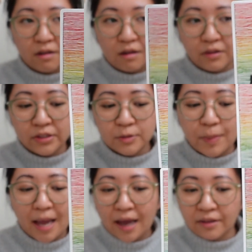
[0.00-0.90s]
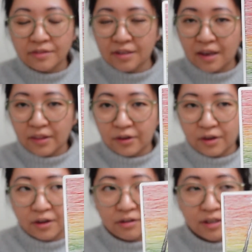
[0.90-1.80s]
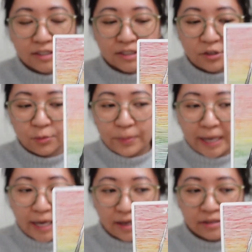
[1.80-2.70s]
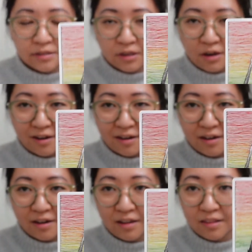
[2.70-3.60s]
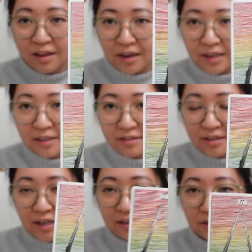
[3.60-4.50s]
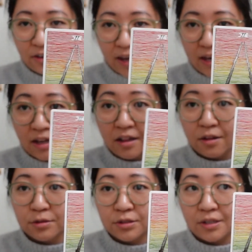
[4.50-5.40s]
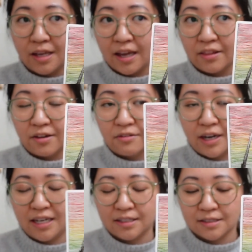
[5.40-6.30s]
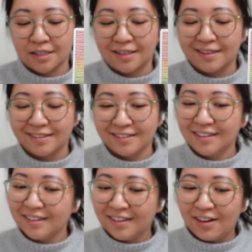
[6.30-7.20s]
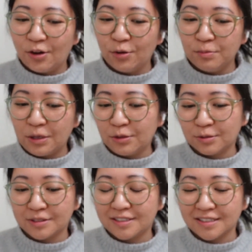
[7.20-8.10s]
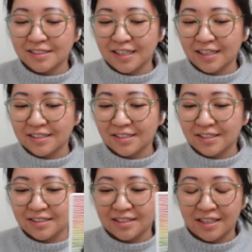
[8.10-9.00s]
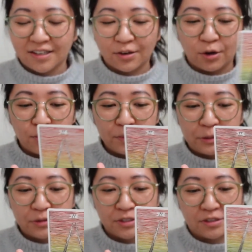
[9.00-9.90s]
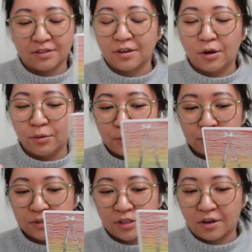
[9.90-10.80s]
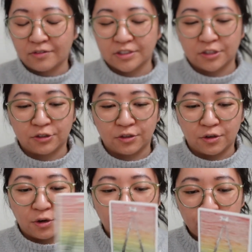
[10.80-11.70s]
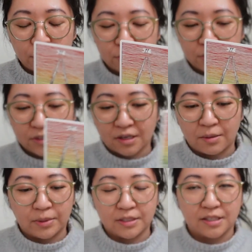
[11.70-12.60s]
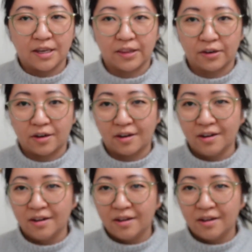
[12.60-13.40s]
on this path together. It's like your paths are aligned and they're getting closer together, right? It's like almost. It's like it's it's like almost a, almost a conversation or almost a coming together,